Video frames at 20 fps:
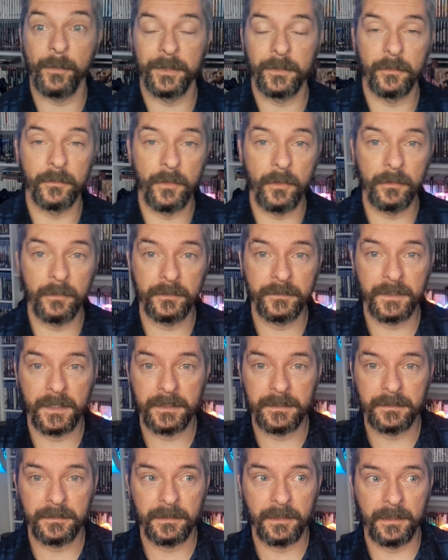went on
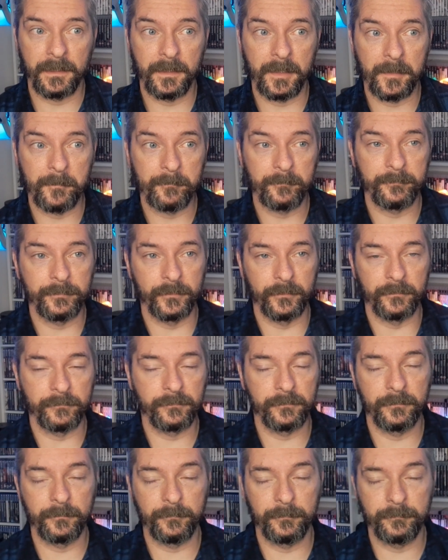holiday. But
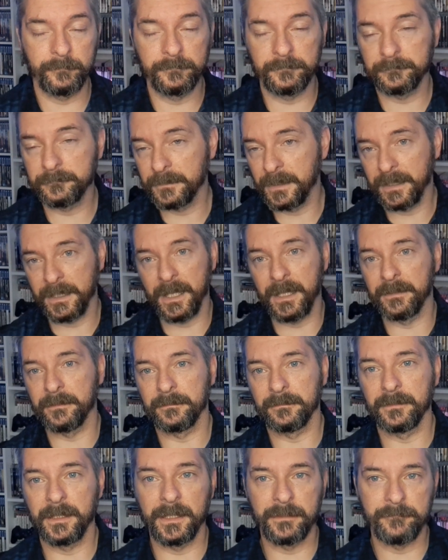for, again,
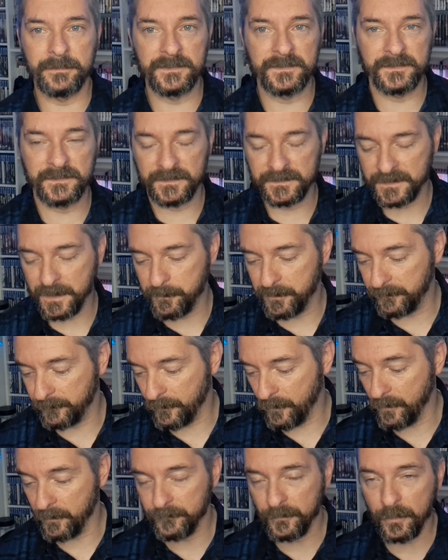like the reasons I said
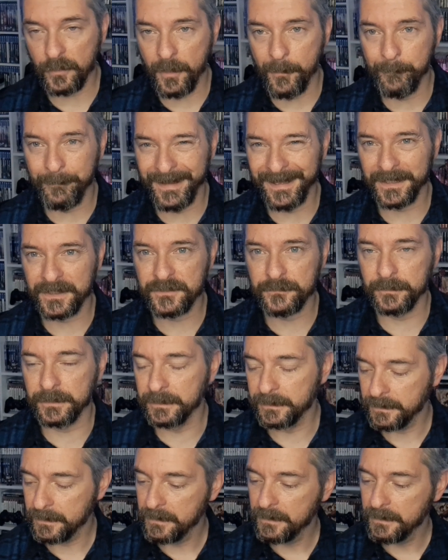before, I've not gone back to it.